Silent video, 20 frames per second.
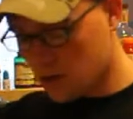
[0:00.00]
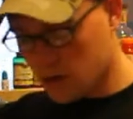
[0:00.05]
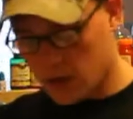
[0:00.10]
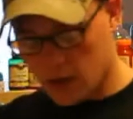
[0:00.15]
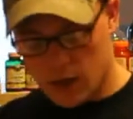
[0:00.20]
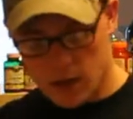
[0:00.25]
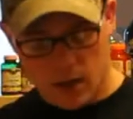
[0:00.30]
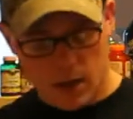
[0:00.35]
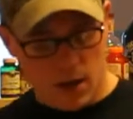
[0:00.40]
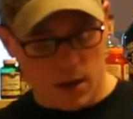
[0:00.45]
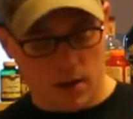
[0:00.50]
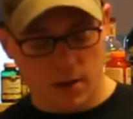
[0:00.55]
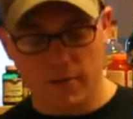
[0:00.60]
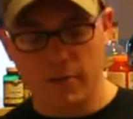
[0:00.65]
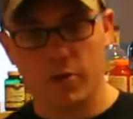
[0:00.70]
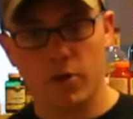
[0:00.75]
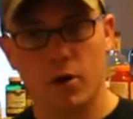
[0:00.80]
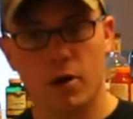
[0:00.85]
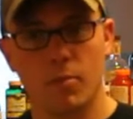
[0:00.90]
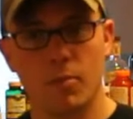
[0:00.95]
a can of
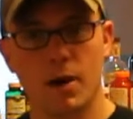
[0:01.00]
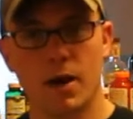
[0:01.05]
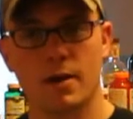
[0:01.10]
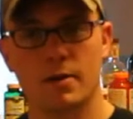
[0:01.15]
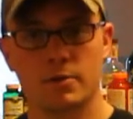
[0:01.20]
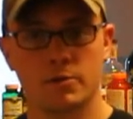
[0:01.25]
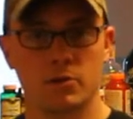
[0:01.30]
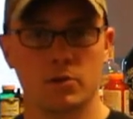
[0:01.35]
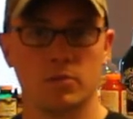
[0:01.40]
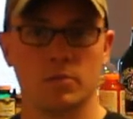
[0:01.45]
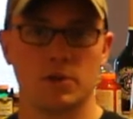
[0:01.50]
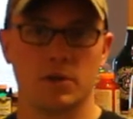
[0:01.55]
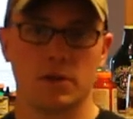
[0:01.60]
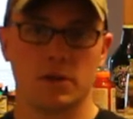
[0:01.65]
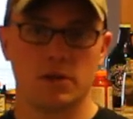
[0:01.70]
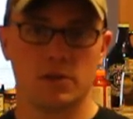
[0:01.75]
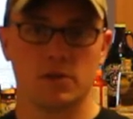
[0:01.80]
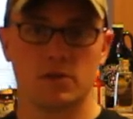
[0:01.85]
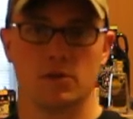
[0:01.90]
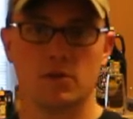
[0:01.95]
garbanzo
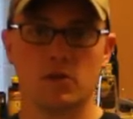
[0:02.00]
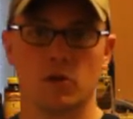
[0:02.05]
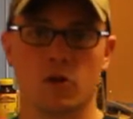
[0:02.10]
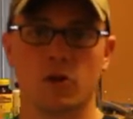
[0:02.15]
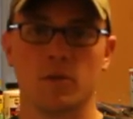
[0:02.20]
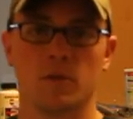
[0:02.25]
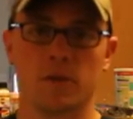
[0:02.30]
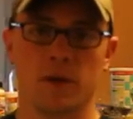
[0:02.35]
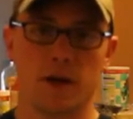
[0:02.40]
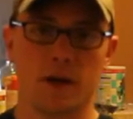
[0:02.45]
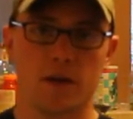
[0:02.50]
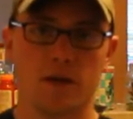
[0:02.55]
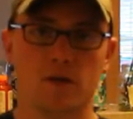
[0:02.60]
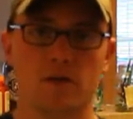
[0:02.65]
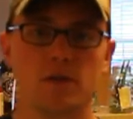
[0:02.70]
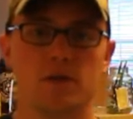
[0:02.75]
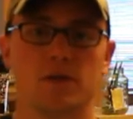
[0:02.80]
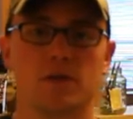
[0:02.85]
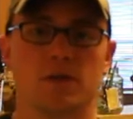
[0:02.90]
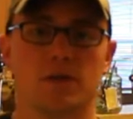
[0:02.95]
beans. Normally I
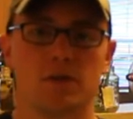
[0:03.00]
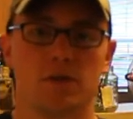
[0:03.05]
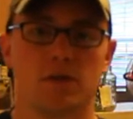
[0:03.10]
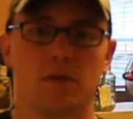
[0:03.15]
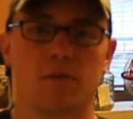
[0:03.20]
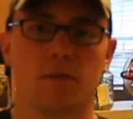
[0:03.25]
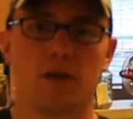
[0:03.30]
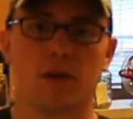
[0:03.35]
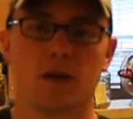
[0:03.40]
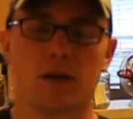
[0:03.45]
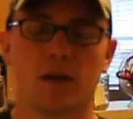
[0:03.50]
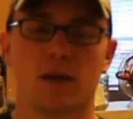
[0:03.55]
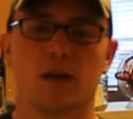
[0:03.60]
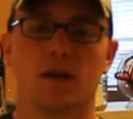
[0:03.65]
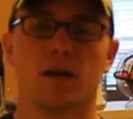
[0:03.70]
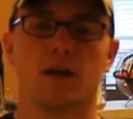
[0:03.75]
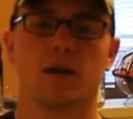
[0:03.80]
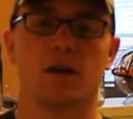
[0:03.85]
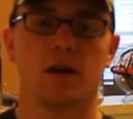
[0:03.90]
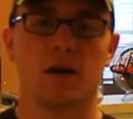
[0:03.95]
use these to make
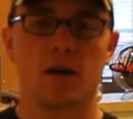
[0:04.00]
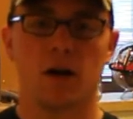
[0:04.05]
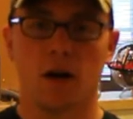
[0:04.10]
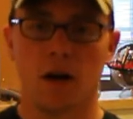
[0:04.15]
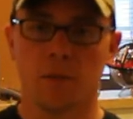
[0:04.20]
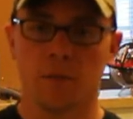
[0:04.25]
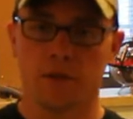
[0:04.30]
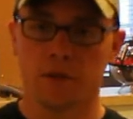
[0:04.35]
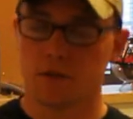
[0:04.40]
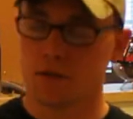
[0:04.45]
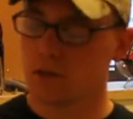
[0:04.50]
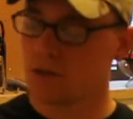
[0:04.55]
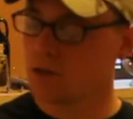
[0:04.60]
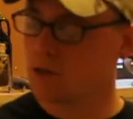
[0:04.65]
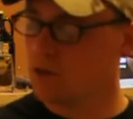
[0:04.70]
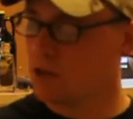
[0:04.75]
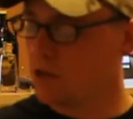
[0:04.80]
hummus